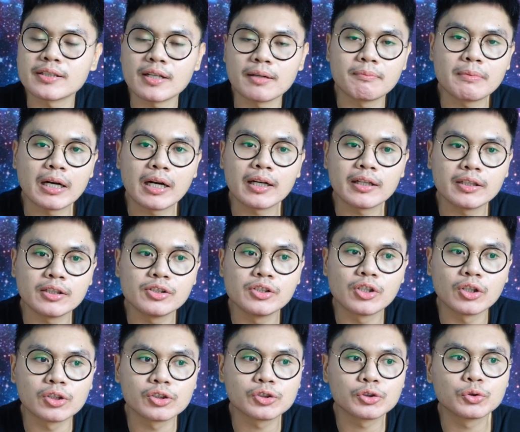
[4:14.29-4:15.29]
ang mga
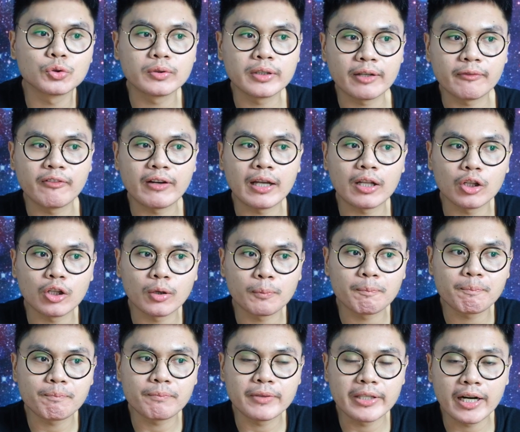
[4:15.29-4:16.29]
regions to
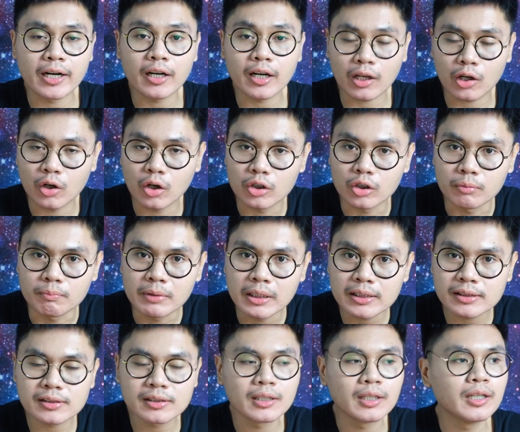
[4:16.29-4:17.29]
develop their
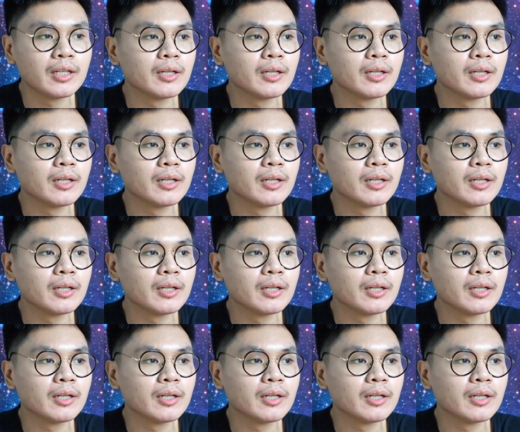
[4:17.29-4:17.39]
economies,